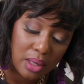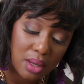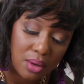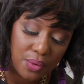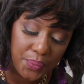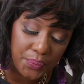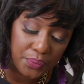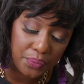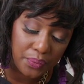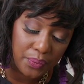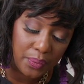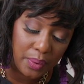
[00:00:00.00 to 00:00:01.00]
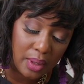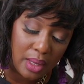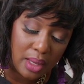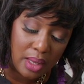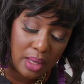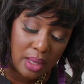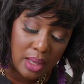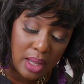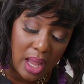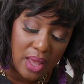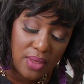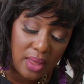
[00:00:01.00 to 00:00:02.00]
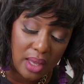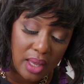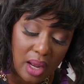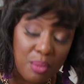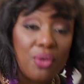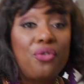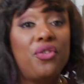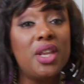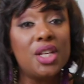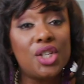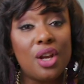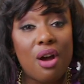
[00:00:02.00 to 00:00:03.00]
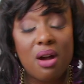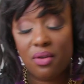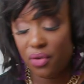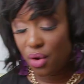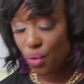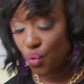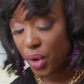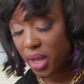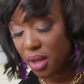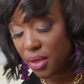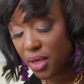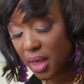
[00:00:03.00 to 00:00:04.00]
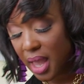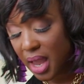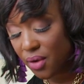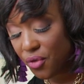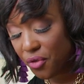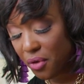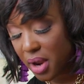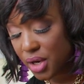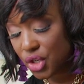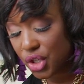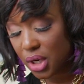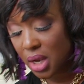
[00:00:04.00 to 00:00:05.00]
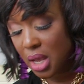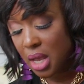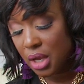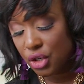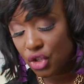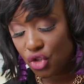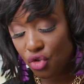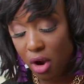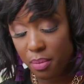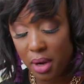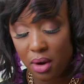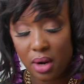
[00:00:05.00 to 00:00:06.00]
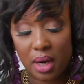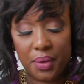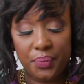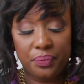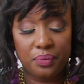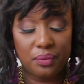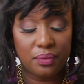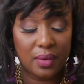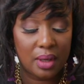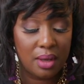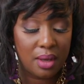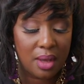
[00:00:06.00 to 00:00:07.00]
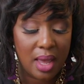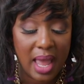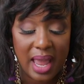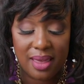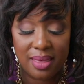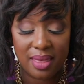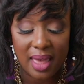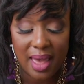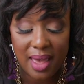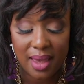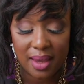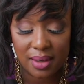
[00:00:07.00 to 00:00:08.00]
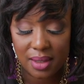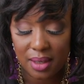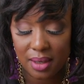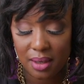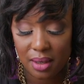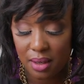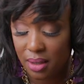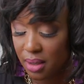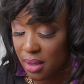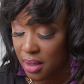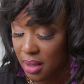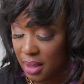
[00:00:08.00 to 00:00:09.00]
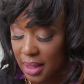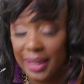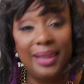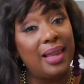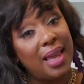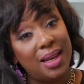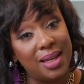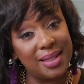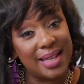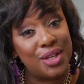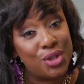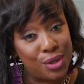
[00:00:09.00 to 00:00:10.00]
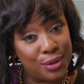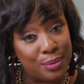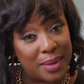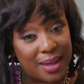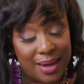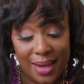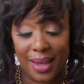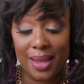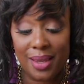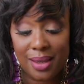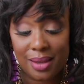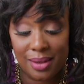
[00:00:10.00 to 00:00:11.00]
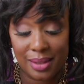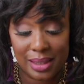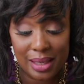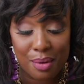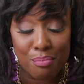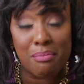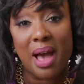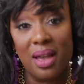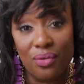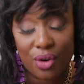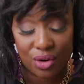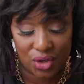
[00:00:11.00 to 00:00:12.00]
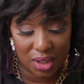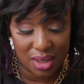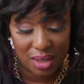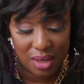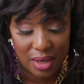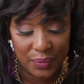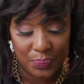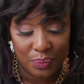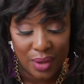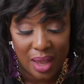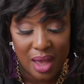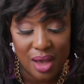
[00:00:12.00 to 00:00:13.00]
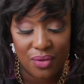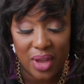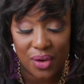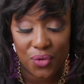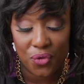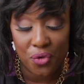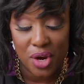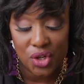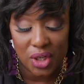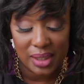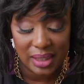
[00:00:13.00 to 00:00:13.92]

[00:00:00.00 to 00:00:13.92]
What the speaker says: go. And then I'm gonna finish it off with a fresh strawberry. And that, ladies and gentlemen, is my version of a French